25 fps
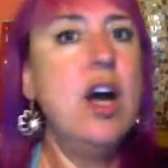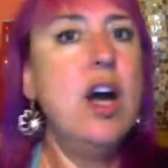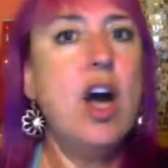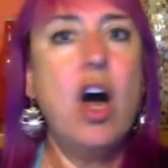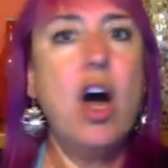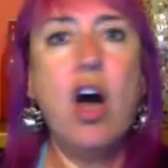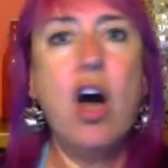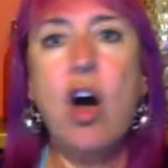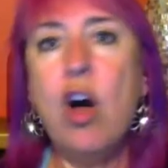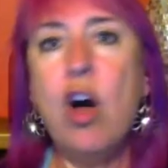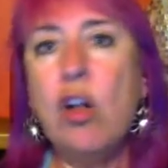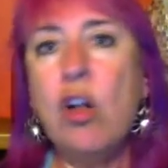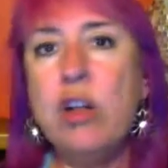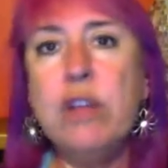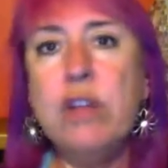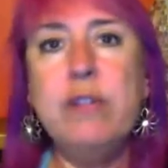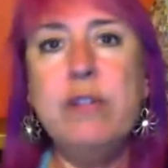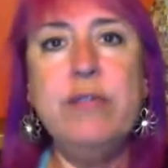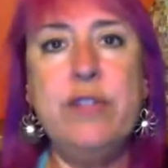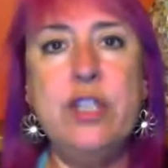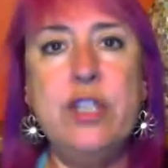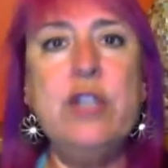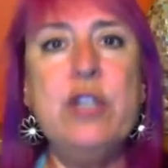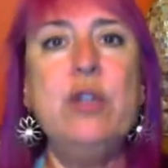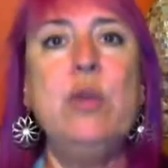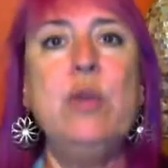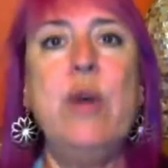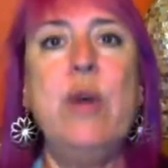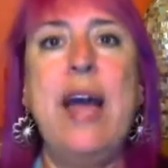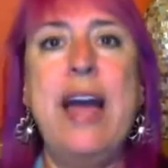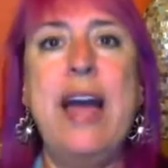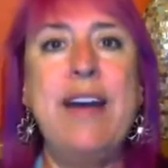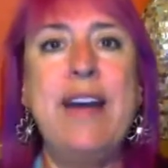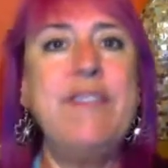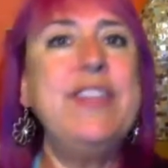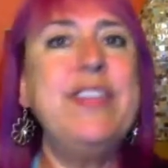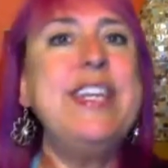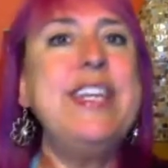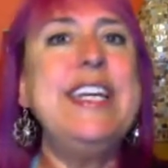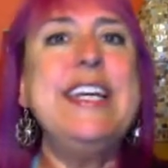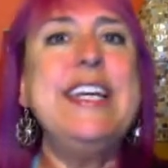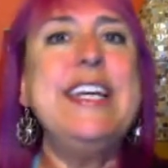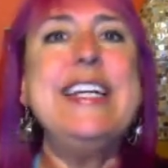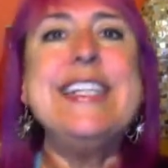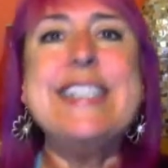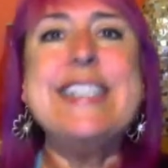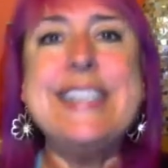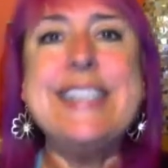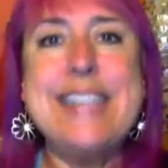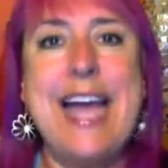All of you have the
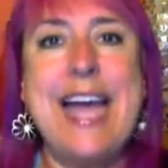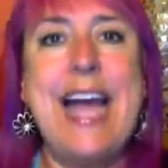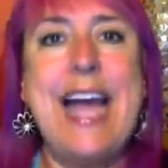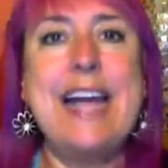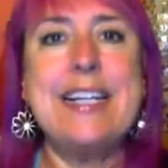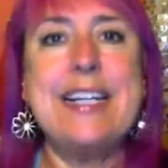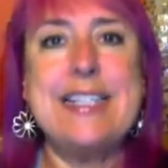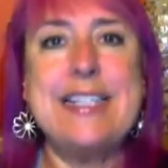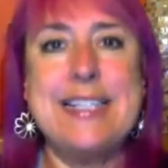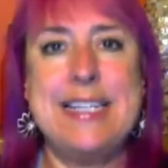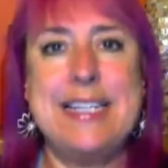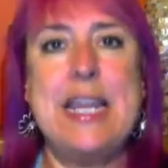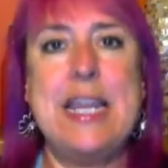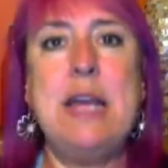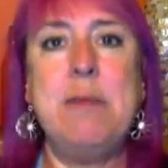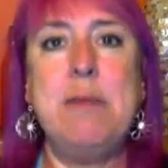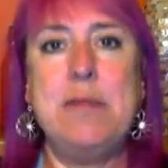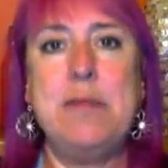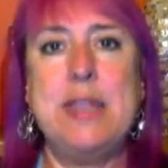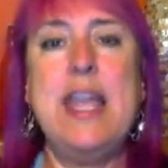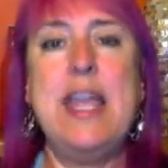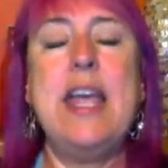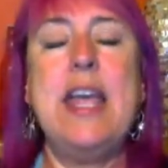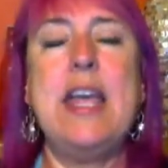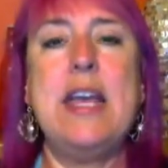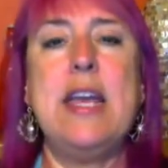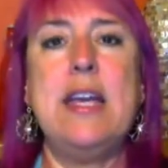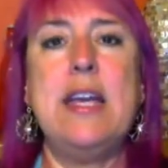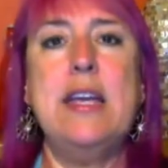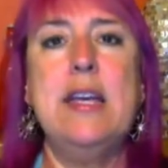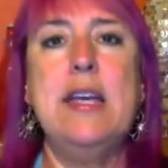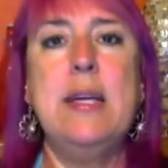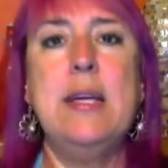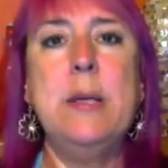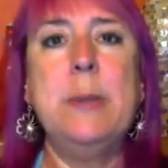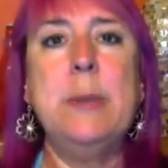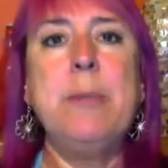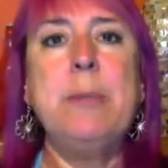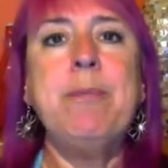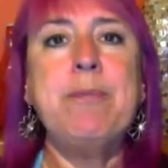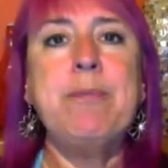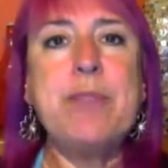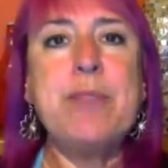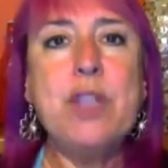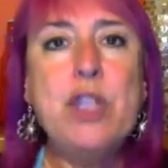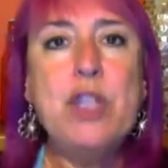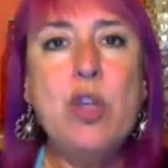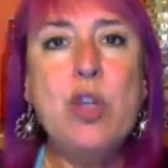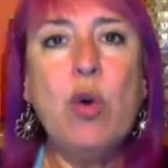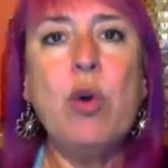exact same thing.
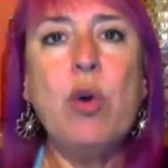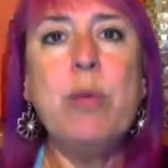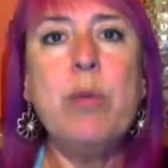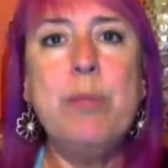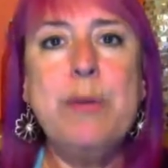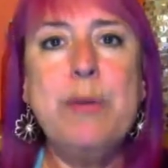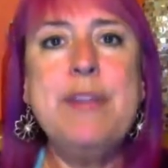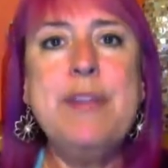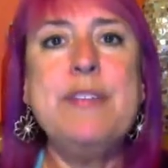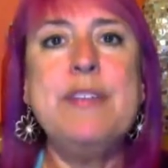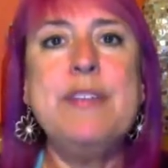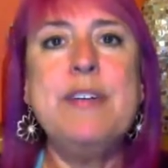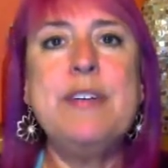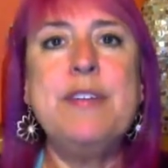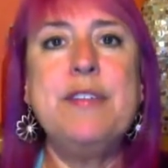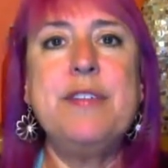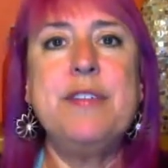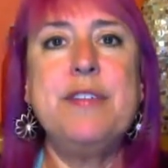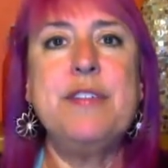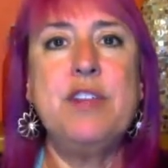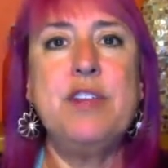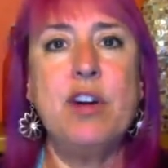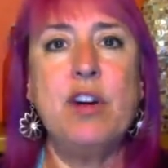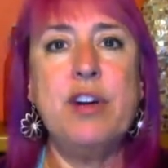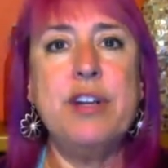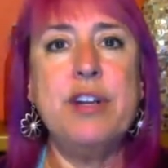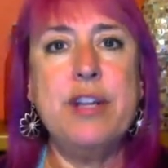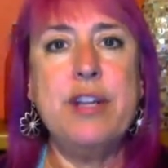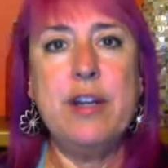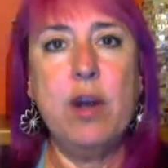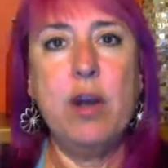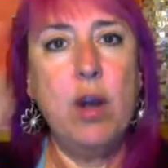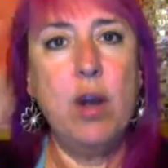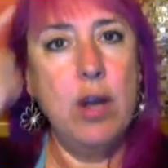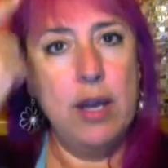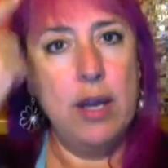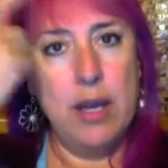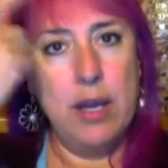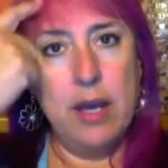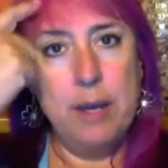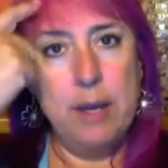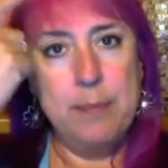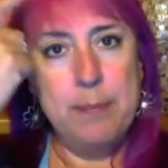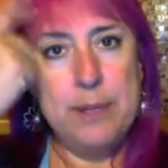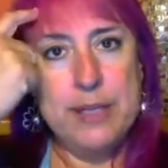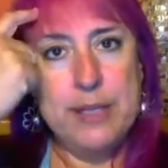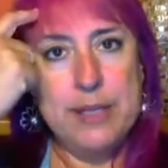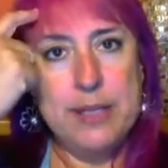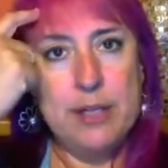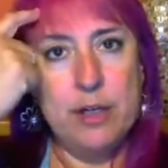Your business started
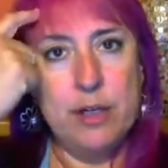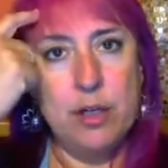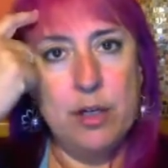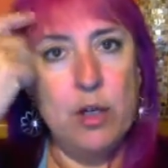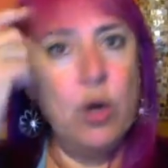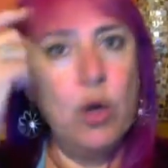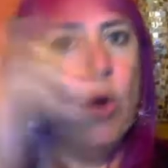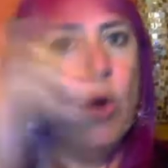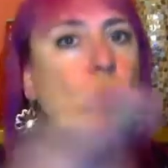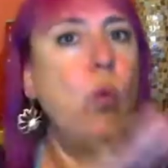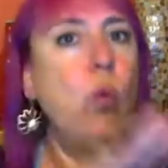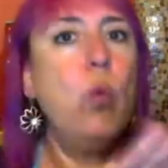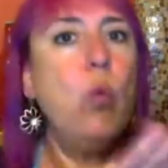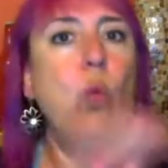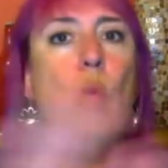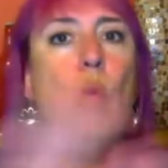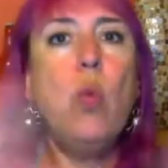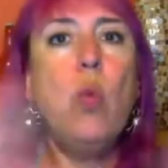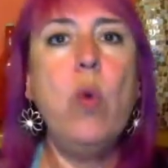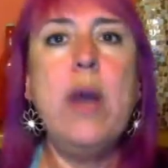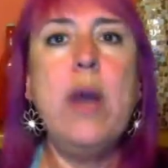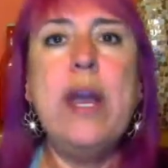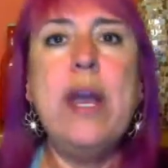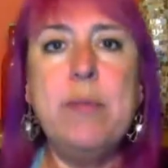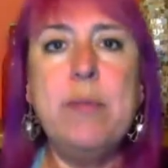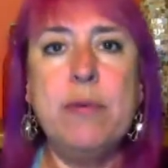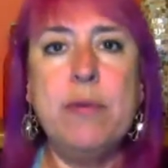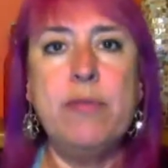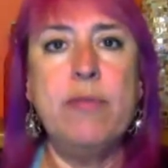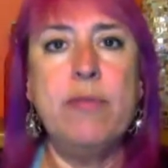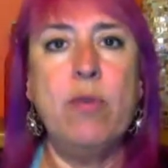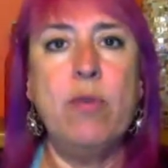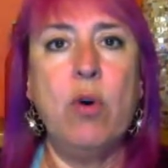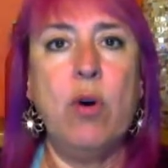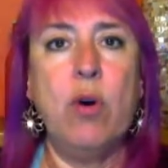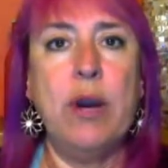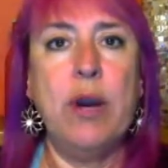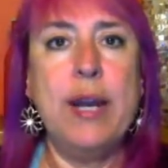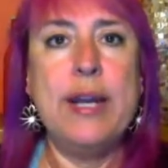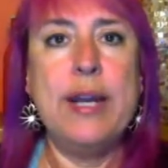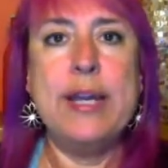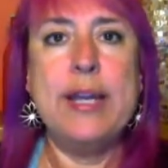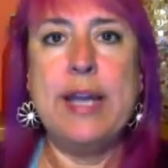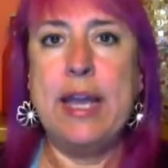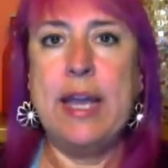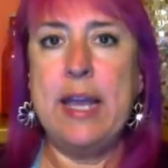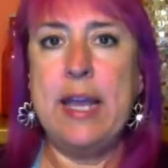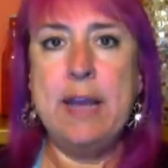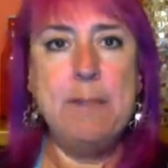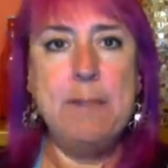up here way before it
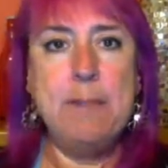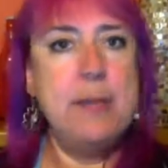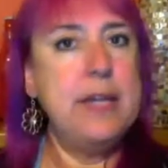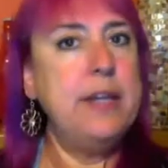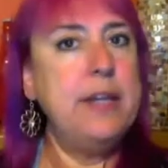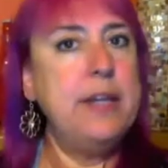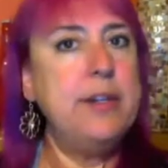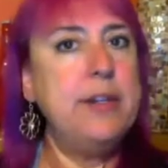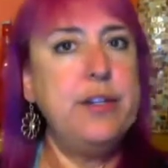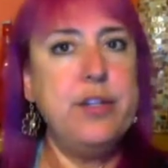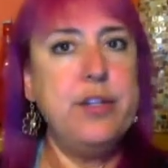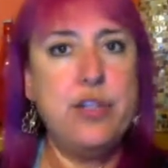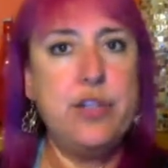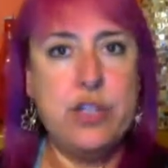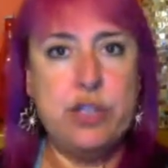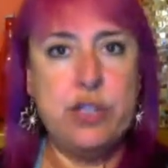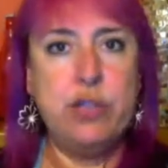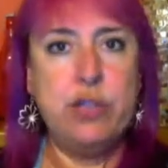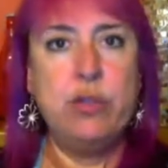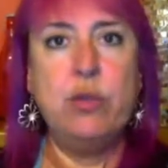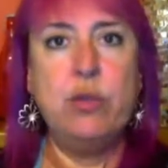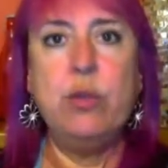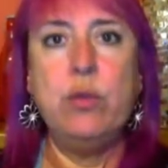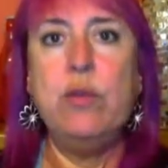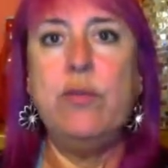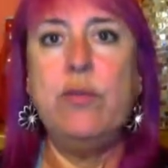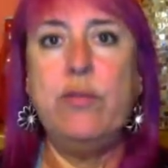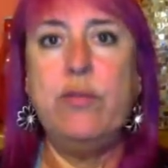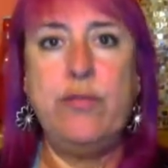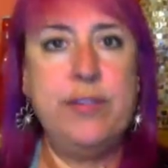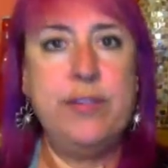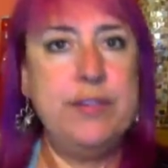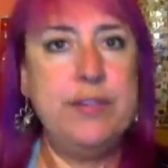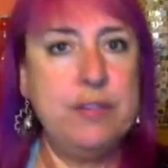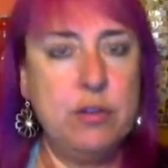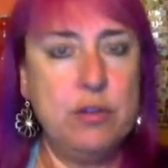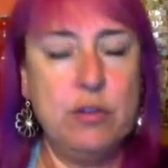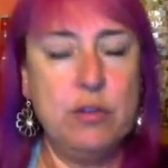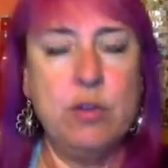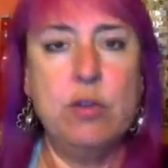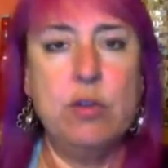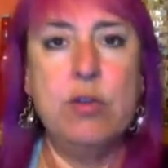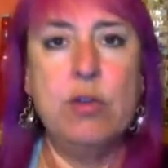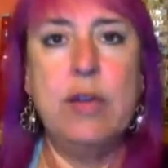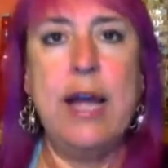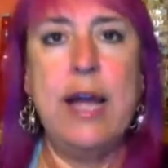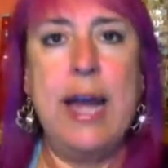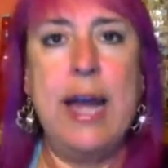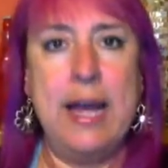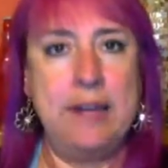came into
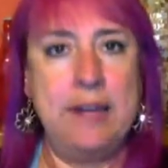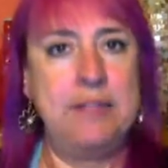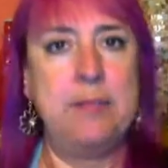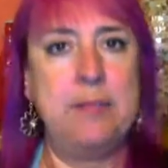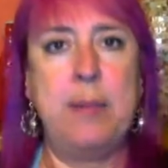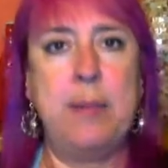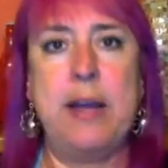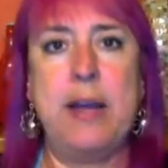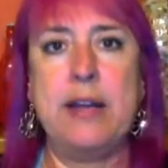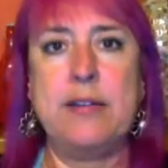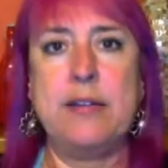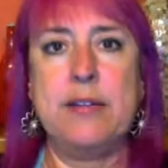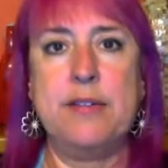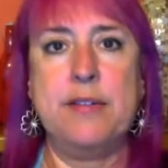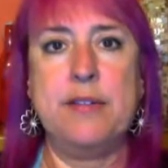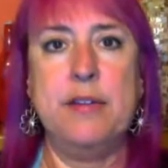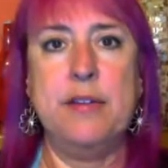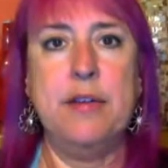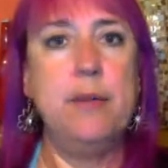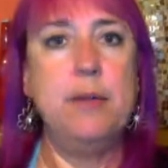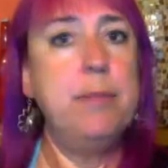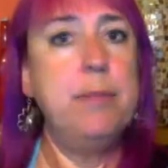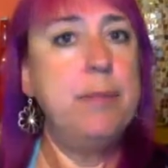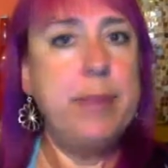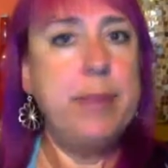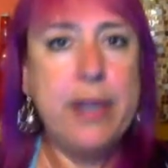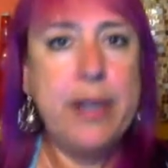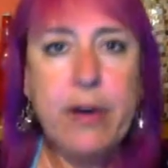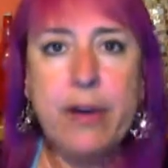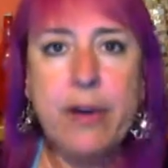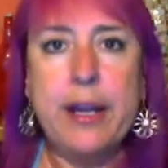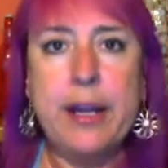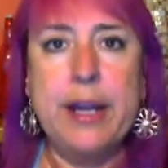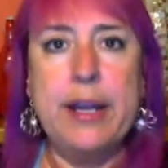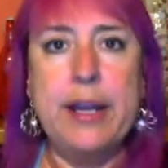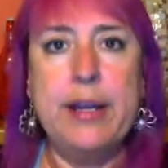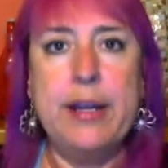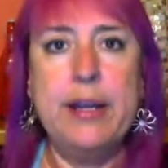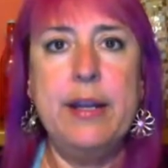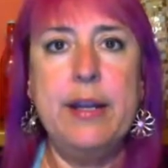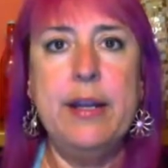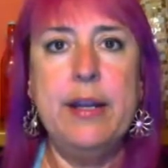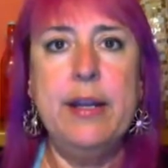physical aspects, period.